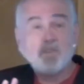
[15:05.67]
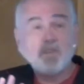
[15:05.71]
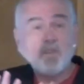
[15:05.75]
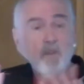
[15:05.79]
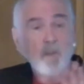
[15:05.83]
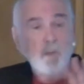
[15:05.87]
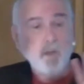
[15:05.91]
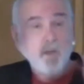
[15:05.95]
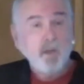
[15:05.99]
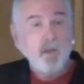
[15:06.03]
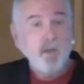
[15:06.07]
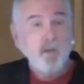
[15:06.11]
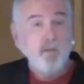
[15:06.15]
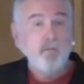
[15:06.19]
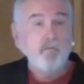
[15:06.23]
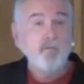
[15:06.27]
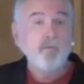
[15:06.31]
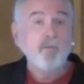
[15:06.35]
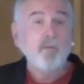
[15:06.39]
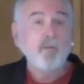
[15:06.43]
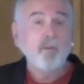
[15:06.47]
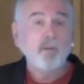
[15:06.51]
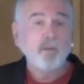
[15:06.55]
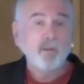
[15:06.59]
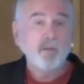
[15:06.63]
to
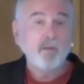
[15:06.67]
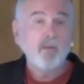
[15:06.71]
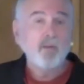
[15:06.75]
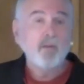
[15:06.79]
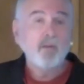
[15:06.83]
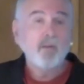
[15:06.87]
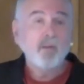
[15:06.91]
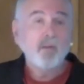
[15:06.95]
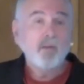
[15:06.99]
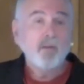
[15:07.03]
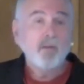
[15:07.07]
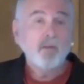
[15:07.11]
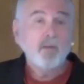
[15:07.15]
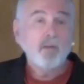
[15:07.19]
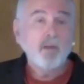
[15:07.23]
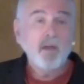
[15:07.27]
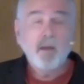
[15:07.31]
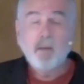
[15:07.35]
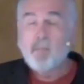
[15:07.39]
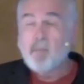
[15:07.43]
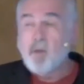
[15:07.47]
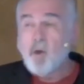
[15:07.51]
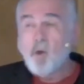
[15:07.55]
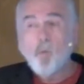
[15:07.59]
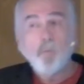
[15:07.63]
give. You got
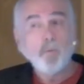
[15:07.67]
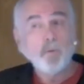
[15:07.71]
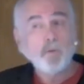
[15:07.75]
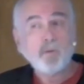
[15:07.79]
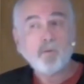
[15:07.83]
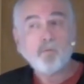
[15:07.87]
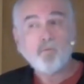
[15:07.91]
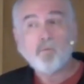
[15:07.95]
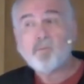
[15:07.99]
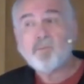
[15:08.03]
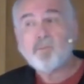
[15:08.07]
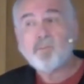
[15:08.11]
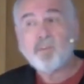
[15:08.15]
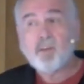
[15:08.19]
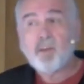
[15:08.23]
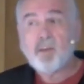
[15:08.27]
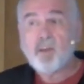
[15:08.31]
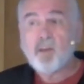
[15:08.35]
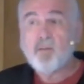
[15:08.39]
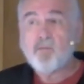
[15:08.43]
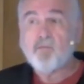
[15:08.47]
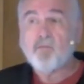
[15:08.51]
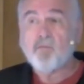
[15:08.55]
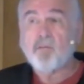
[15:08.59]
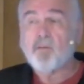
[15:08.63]
to be open to
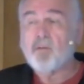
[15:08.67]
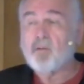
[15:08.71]
receive.